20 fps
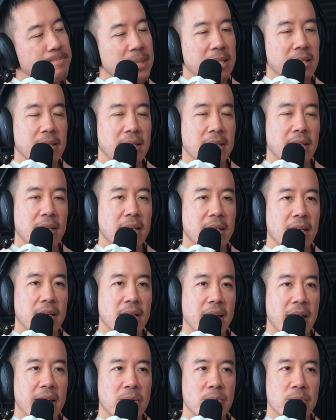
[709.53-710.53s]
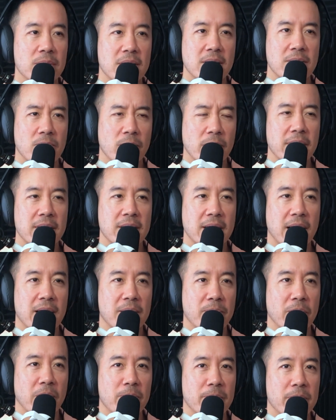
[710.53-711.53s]
And it was this really
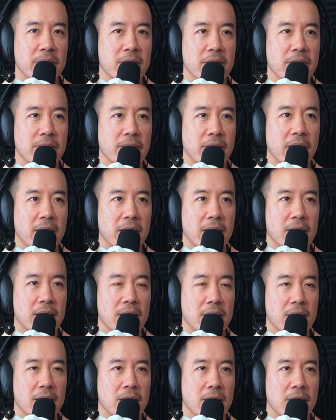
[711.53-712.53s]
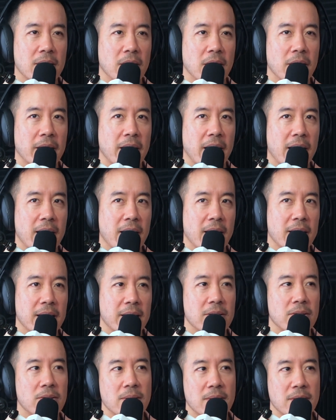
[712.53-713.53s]
dark moment of like, okay, I
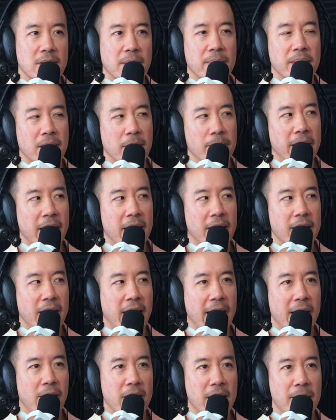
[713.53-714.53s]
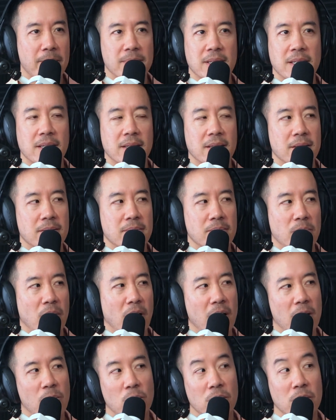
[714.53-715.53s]
need to do something about how empty
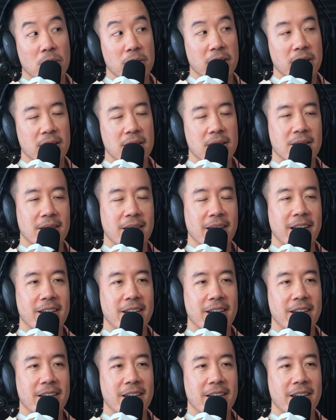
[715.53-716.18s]
my world is.